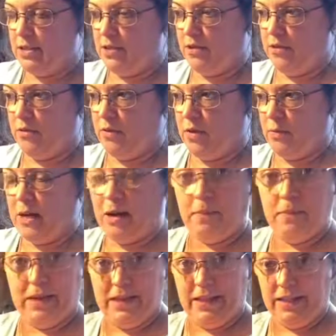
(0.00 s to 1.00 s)
to
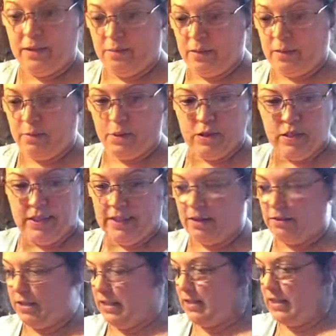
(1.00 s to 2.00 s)
about medium and put a lid
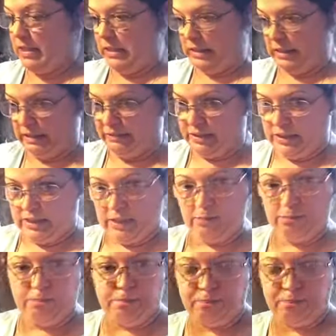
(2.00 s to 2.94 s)
on it. Leave it alone.